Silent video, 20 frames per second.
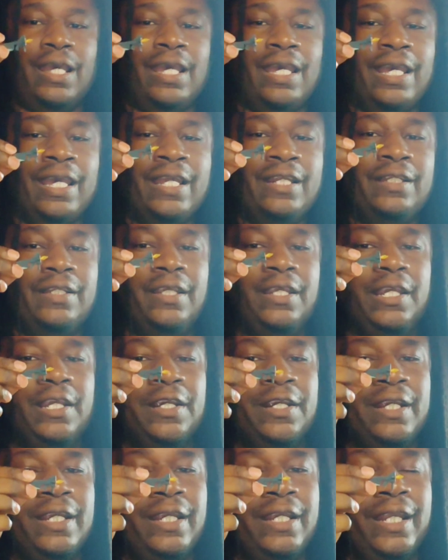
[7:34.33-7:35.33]
And
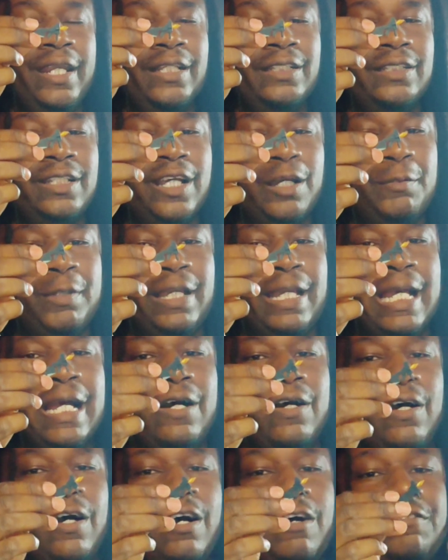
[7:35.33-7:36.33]
here it is coming
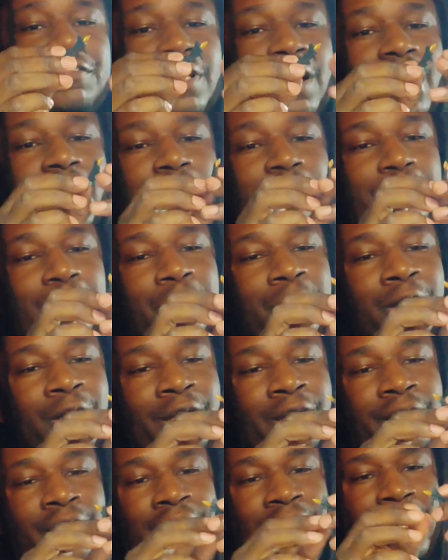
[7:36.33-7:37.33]
out of the other
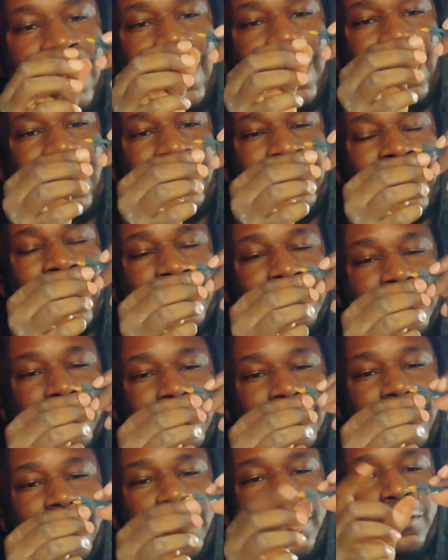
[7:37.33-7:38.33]
one. I got
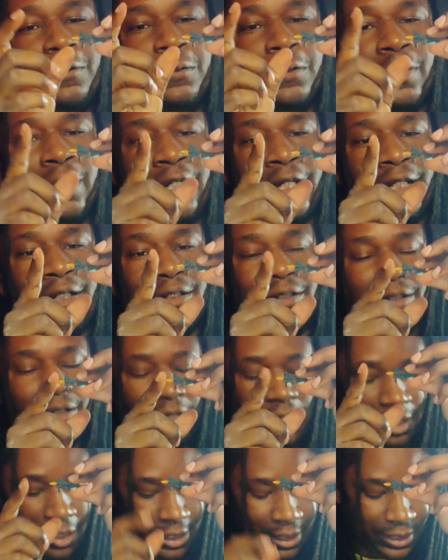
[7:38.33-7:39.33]
the little one
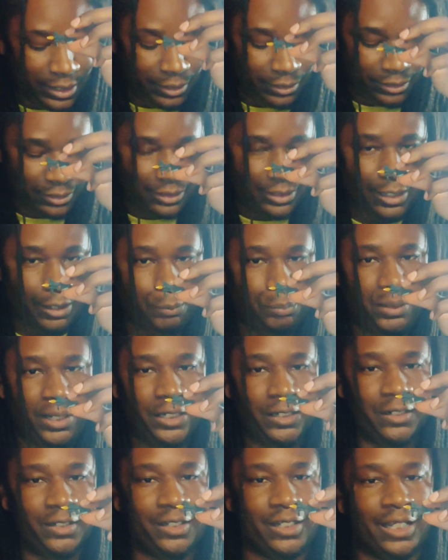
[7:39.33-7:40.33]
on the
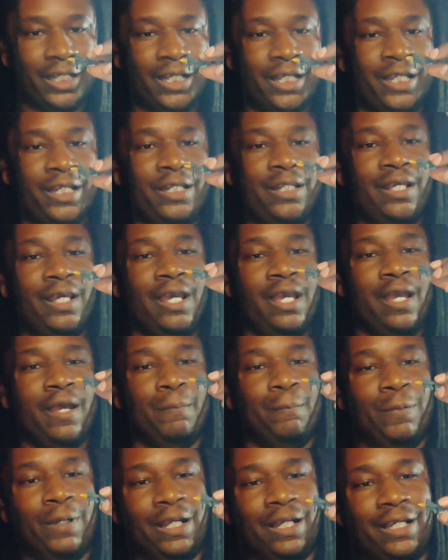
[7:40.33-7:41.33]
bigger gun
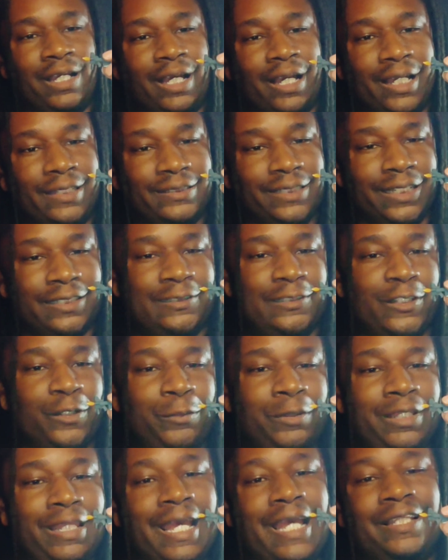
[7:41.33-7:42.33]
because
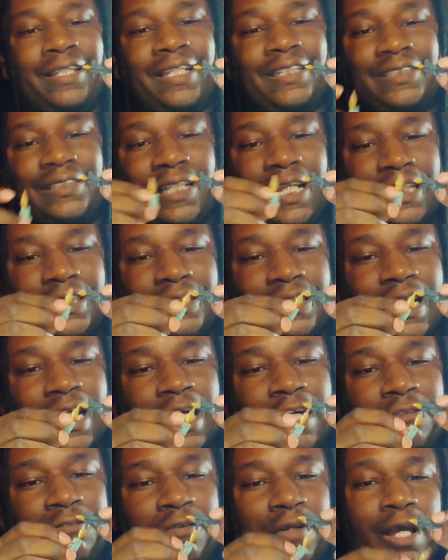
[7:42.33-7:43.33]
assuming that this lets
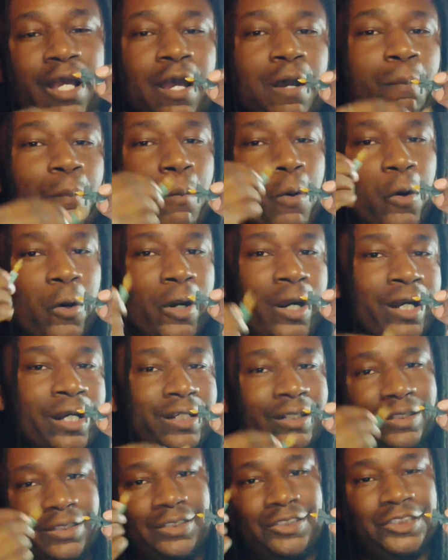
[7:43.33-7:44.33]
off
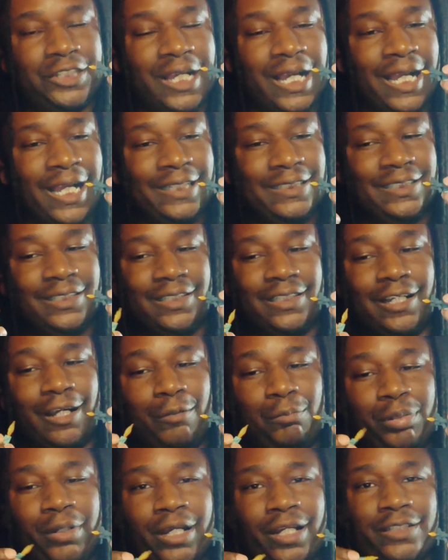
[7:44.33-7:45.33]
more shots
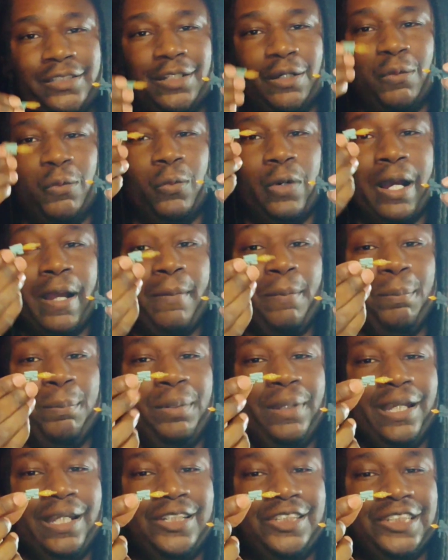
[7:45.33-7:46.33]
compared to one
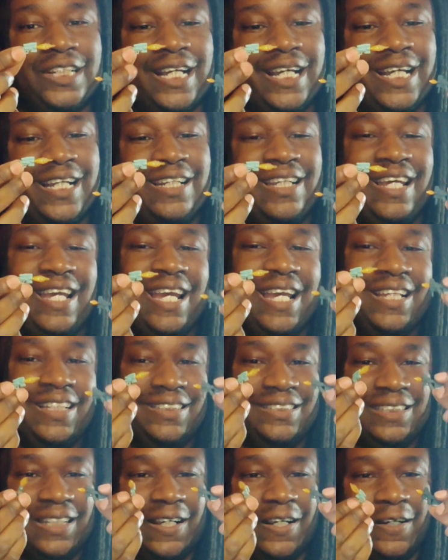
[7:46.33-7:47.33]
big shot.
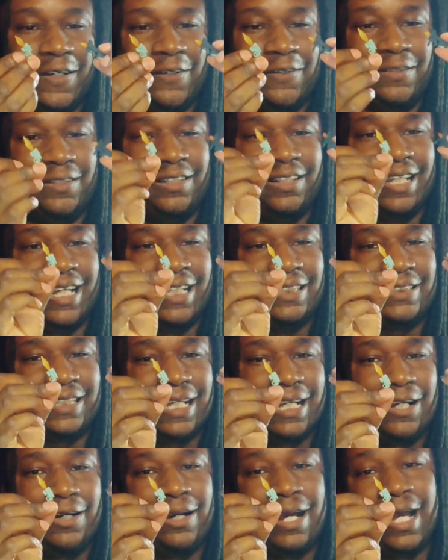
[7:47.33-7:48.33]
So that's
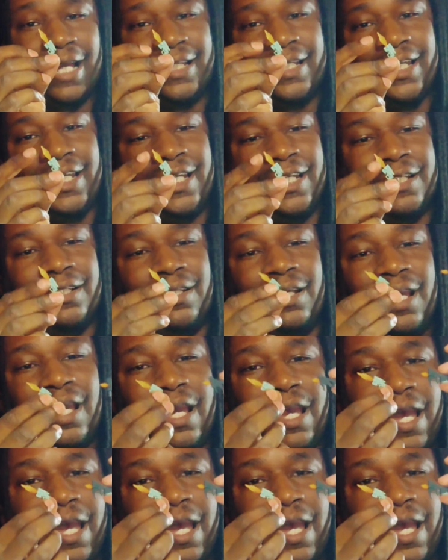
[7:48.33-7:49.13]
how I can